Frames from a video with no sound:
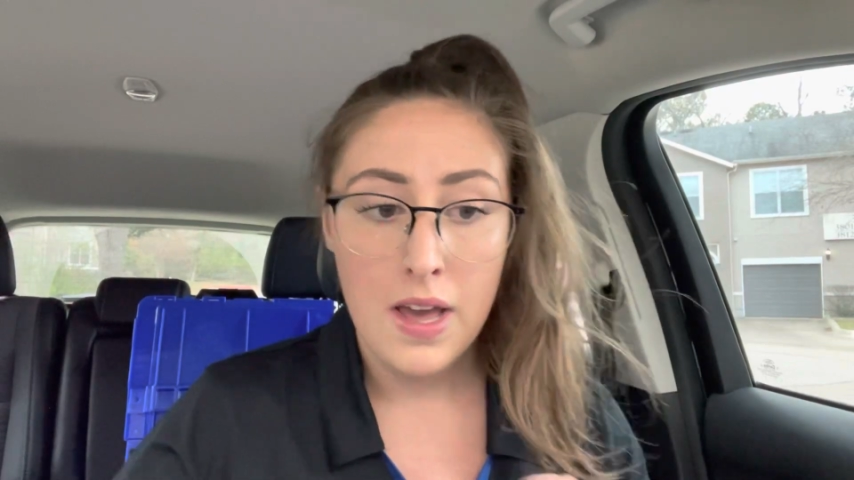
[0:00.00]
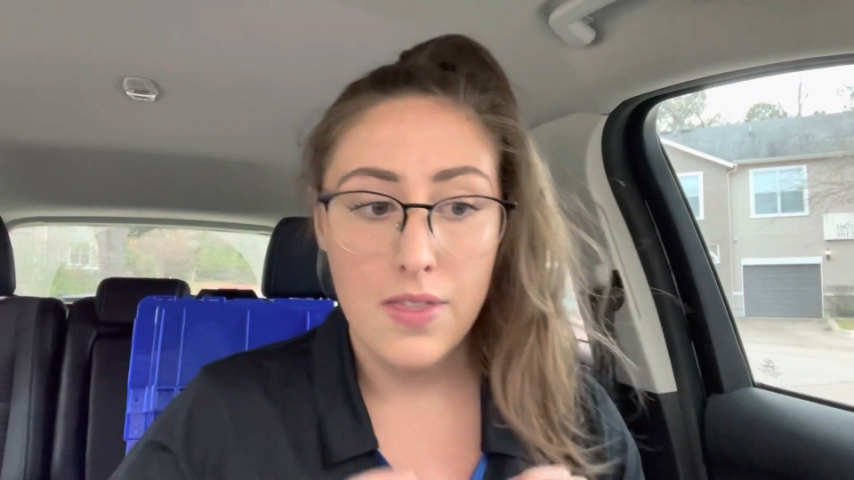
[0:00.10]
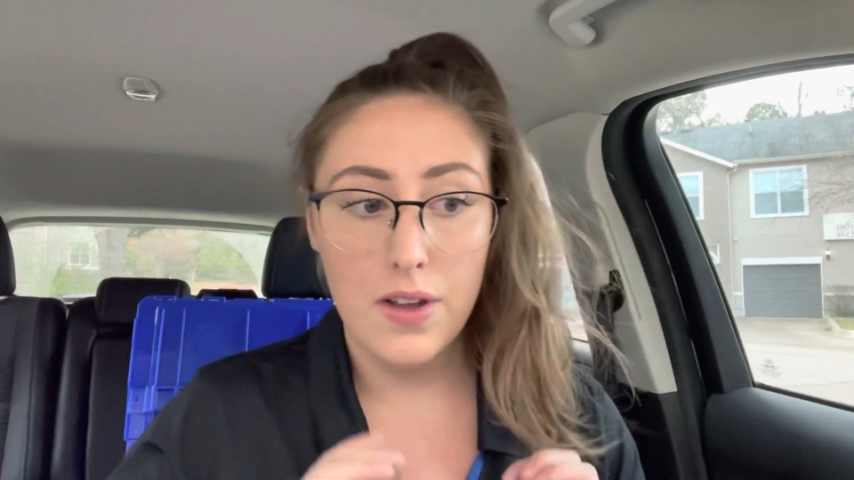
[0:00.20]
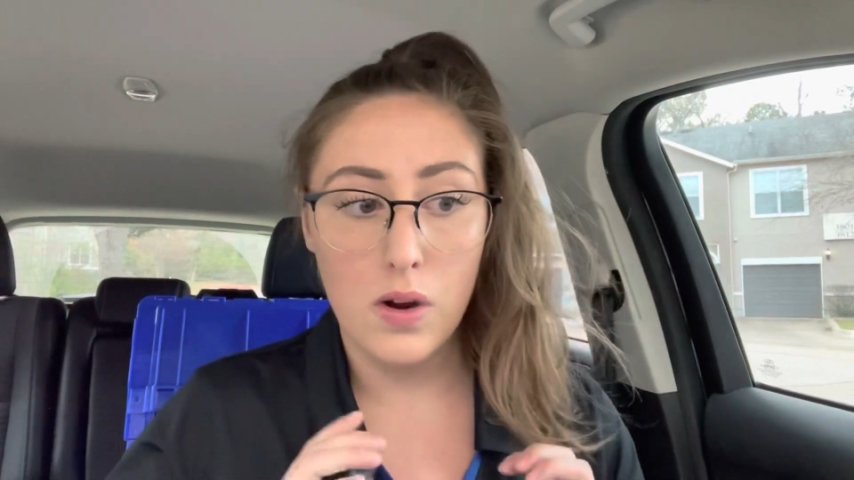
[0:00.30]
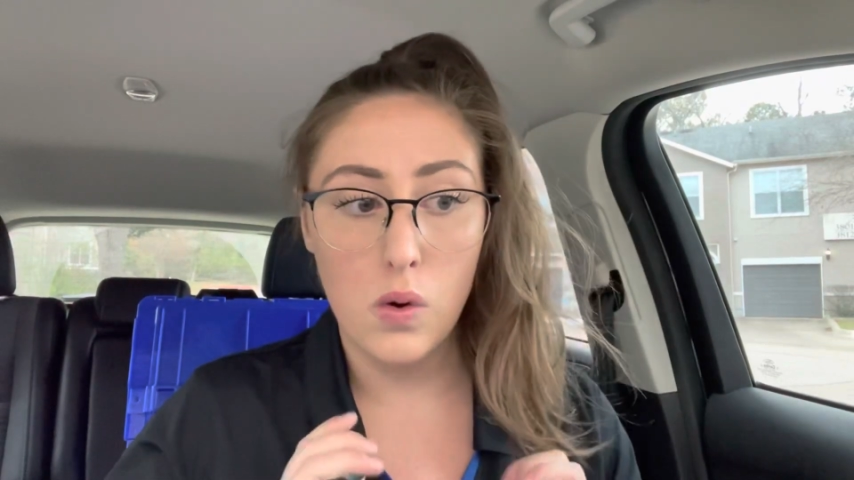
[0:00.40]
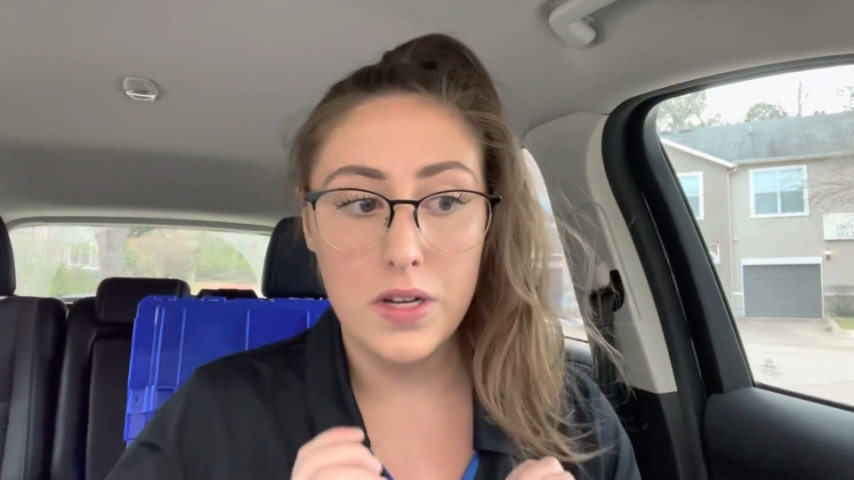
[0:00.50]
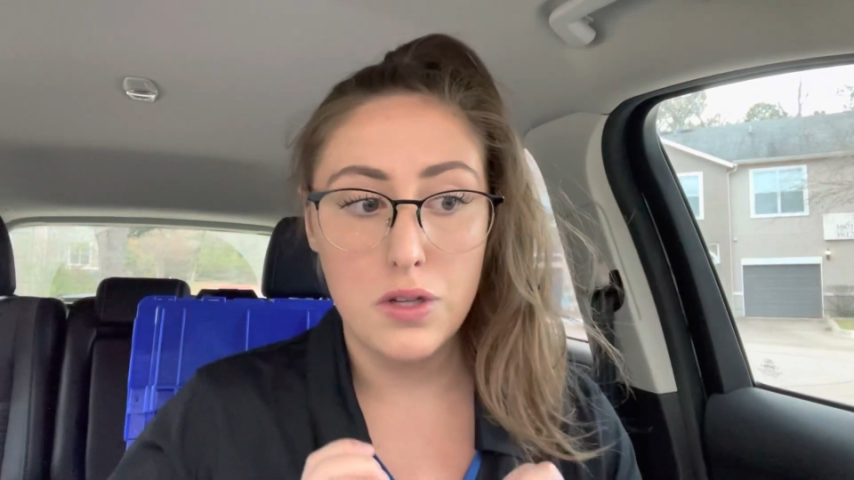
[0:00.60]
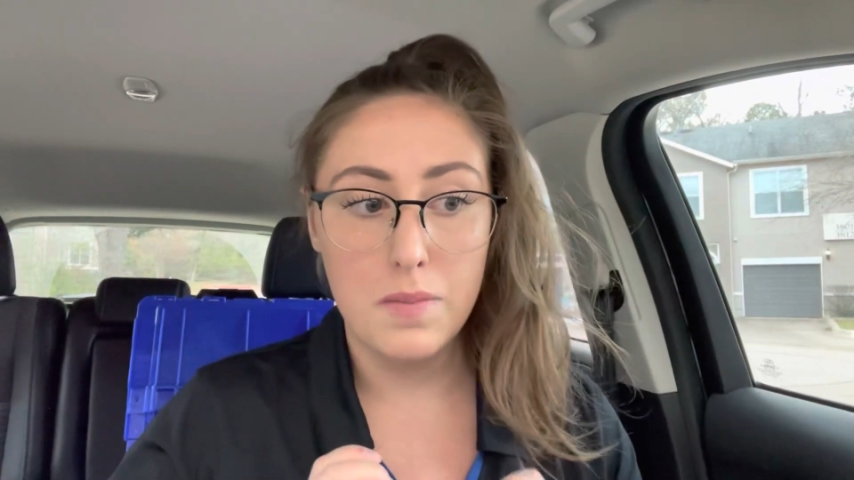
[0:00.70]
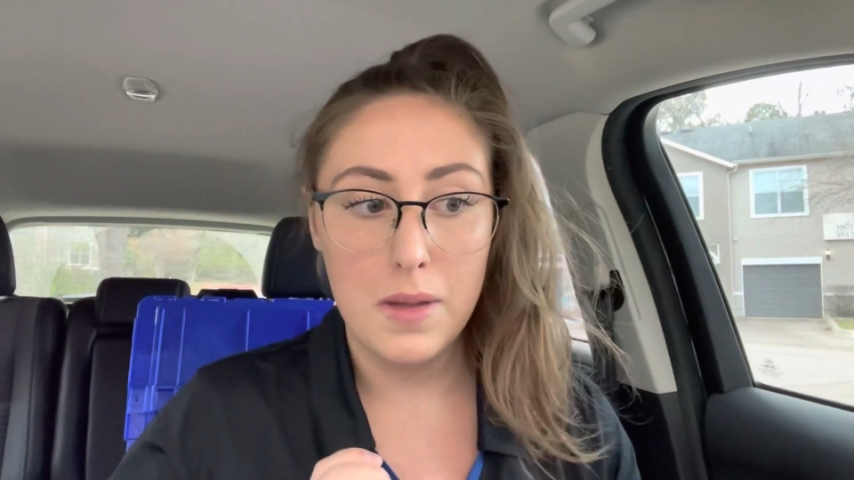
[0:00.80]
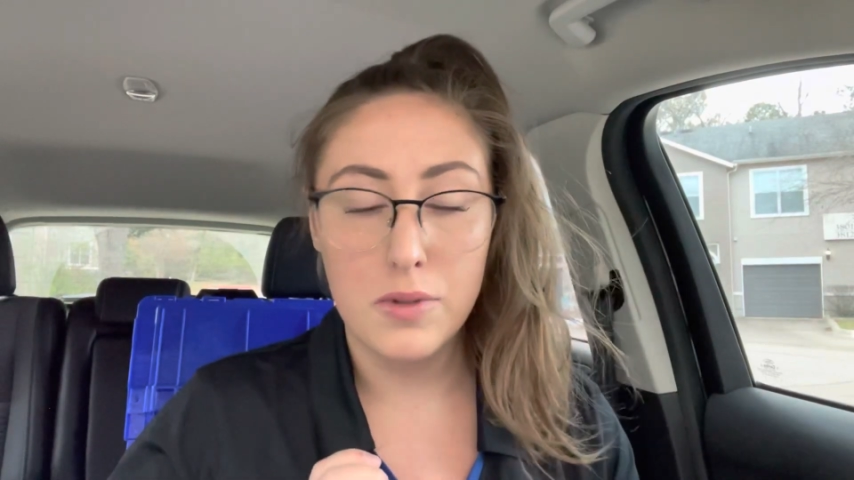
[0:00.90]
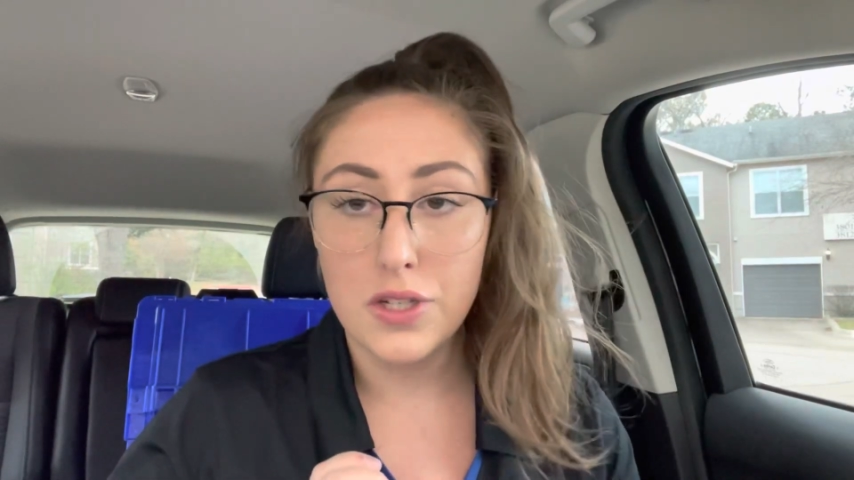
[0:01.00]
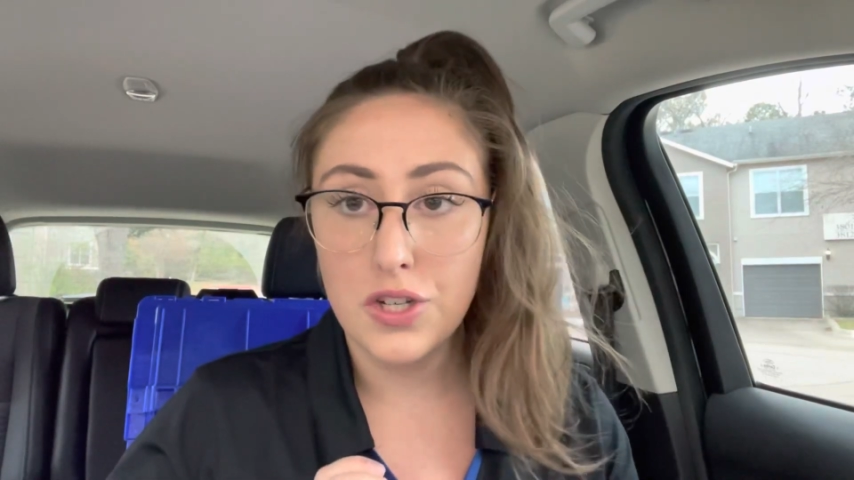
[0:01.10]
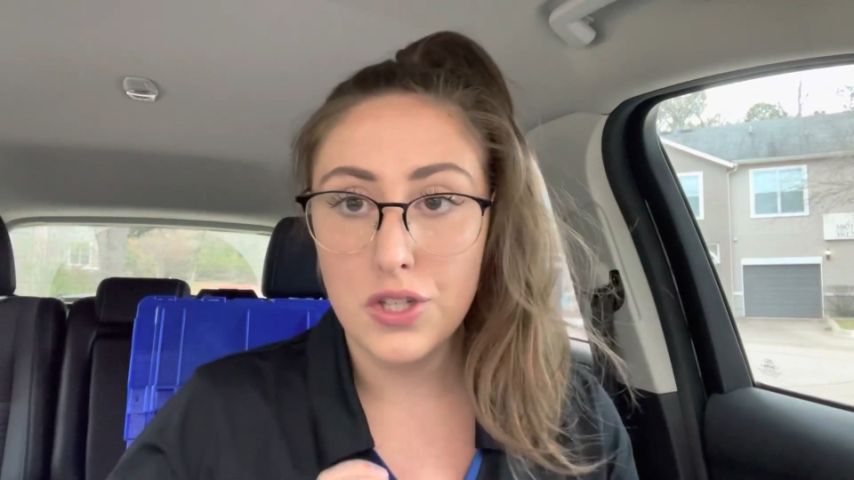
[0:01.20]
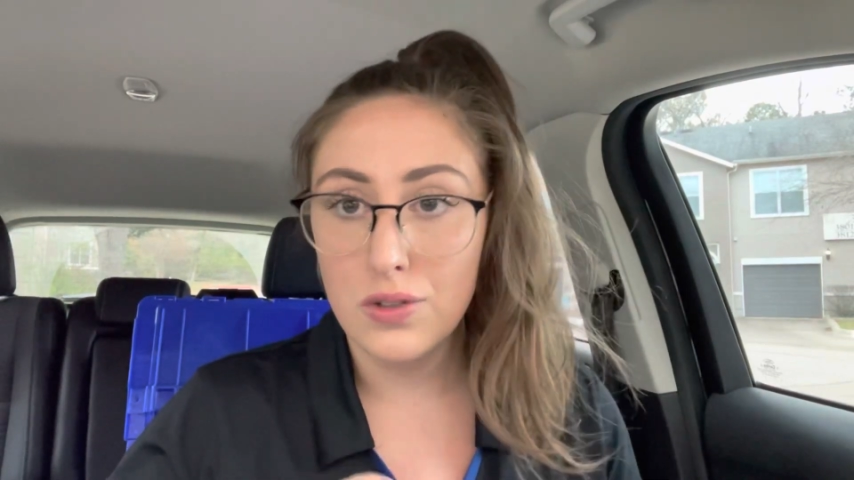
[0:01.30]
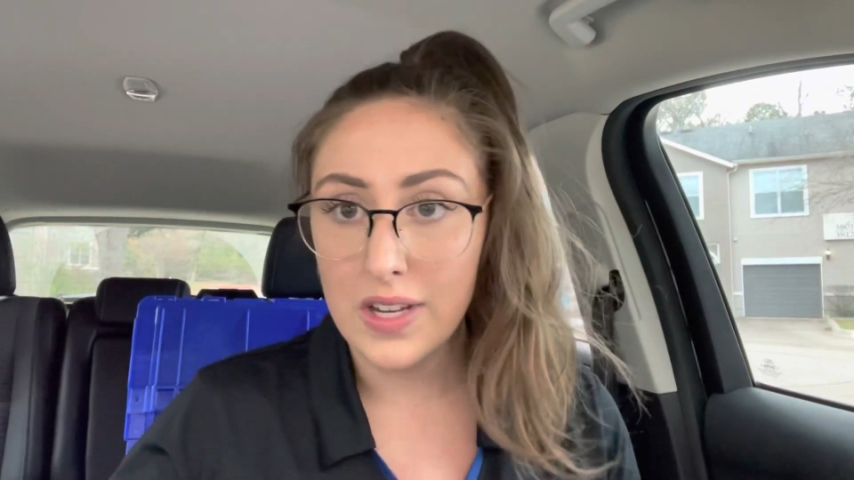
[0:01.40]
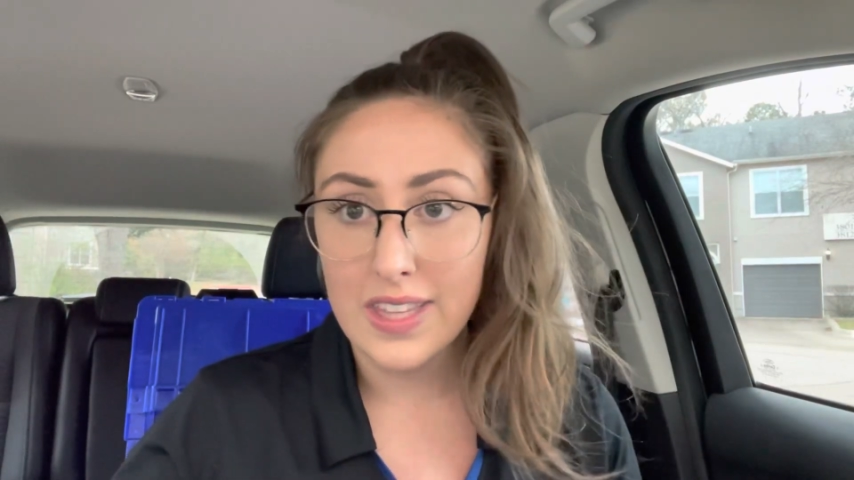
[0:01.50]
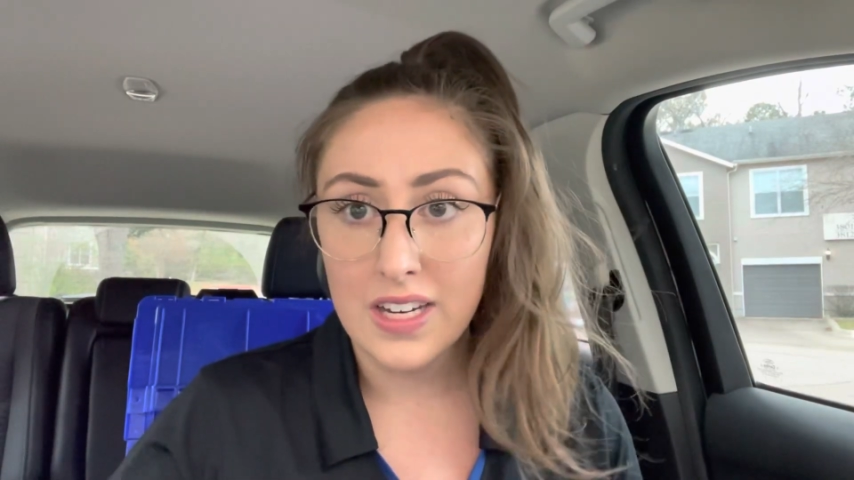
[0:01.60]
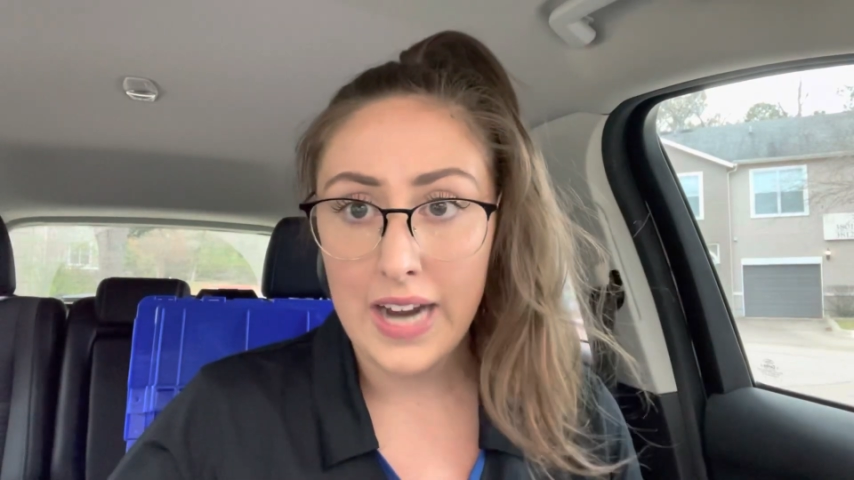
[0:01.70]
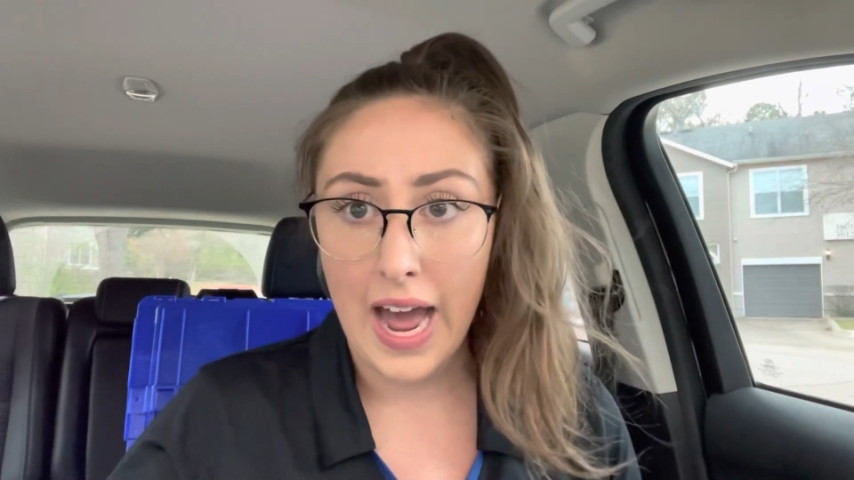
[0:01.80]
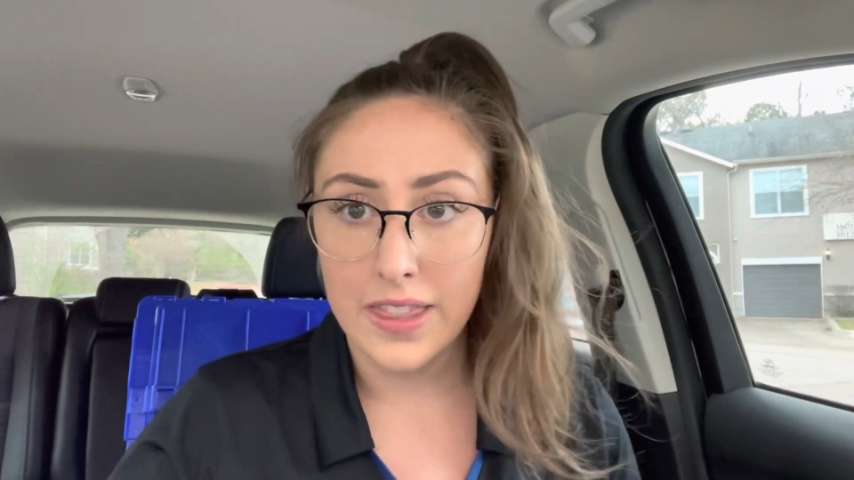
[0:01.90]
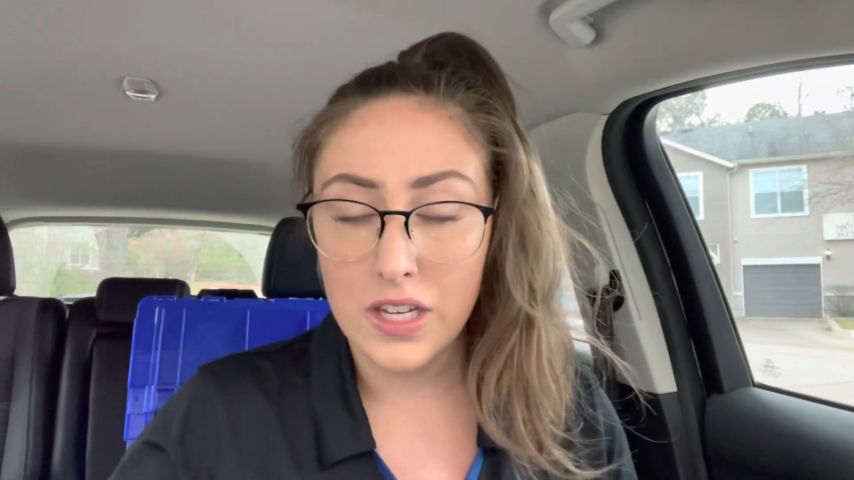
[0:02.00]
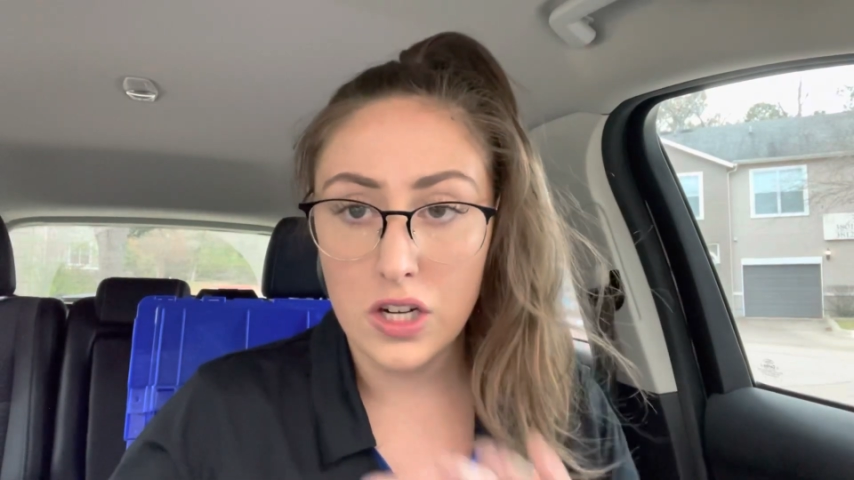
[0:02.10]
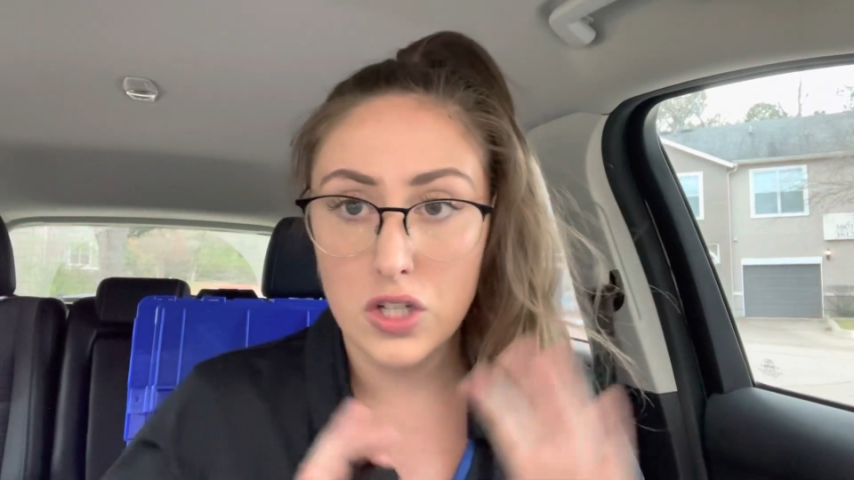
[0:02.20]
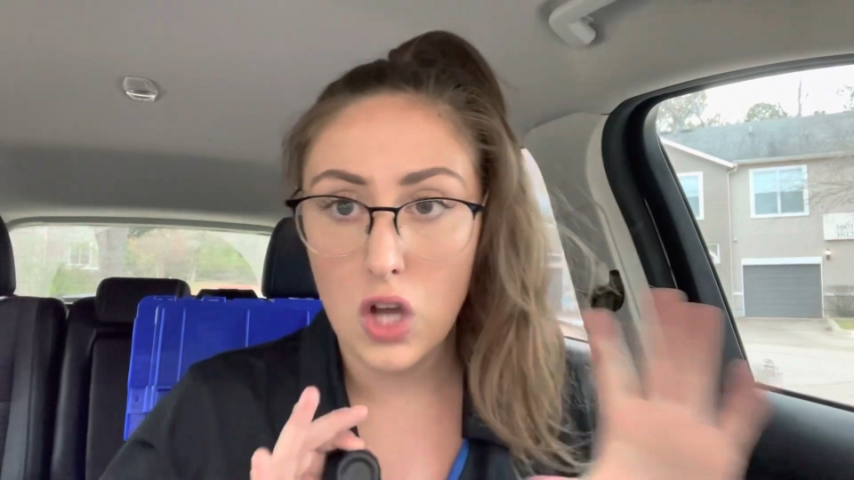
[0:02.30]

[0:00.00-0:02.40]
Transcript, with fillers: They're going to be able to just look at their catheters